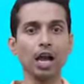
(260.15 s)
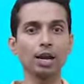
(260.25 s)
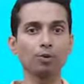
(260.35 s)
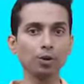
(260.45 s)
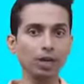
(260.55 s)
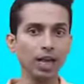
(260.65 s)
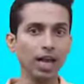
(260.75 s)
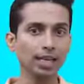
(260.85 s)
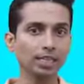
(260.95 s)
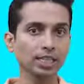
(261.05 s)
I
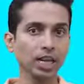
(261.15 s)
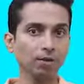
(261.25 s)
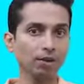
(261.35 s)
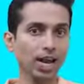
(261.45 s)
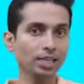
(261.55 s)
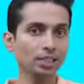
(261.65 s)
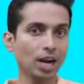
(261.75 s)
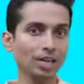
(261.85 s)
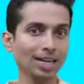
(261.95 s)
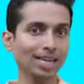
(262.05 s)
realized when I
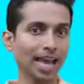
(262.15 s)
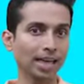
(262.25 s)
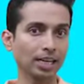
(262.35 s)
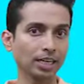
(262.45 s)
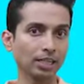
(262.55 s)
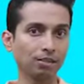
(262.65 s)
start getting angry,